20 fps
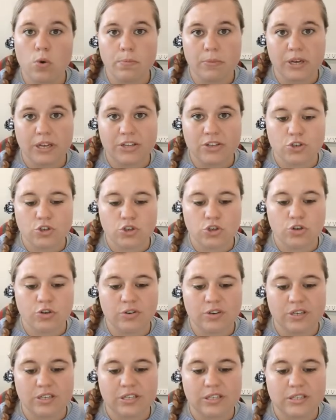
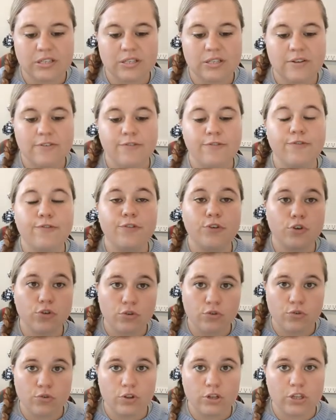insurance,
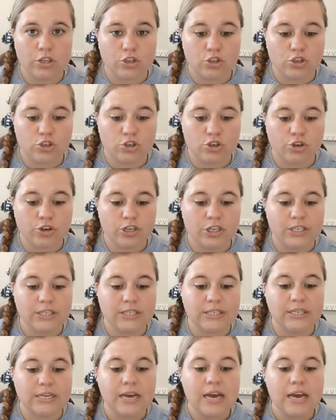funeral insurance,